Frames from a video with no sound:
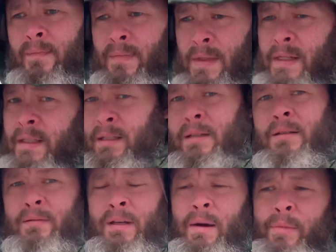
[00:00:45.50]
it's
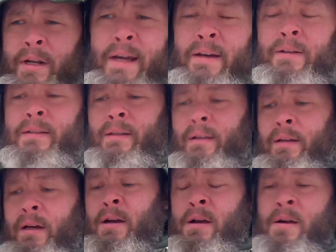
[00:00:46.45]
coming down, so,
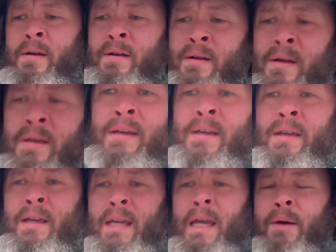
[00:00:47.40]

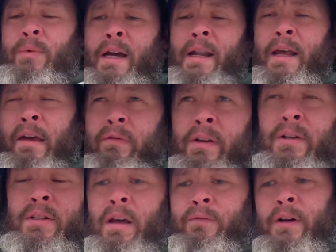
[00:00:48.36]
and we got heavier
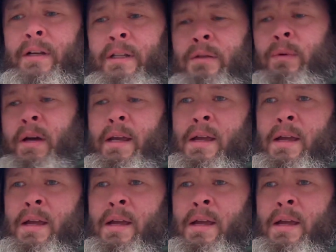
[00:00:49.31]
stuff on its way.